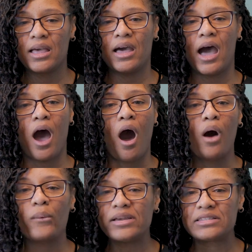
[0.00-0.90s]
I
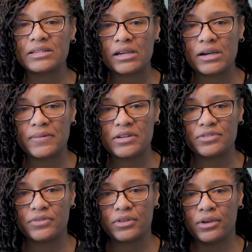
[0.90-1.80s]
always encourage
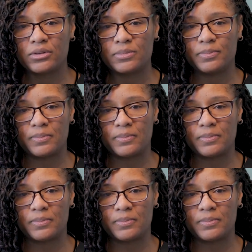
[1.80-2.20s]
for those